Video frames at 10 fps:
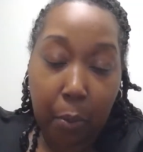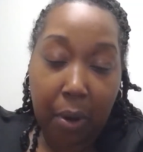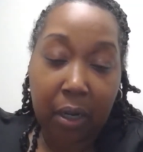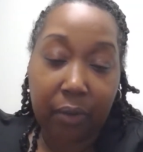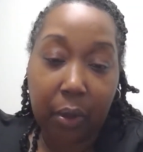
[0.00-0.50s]
a
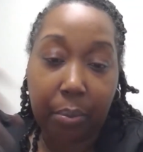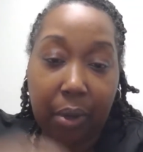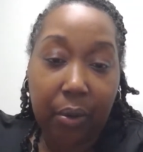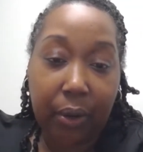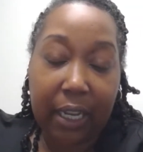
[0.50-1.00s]
part of your
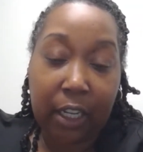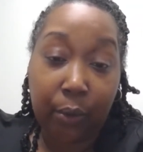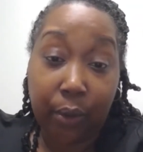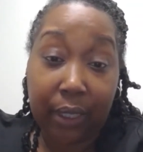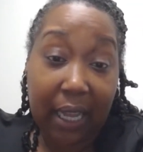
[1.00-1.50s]
broker and
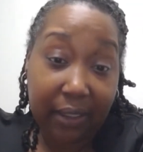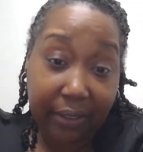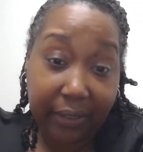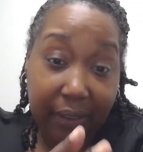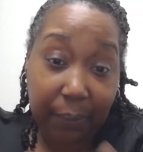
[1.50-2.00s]
grow an
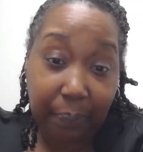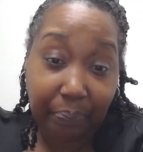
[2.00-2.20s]
agency.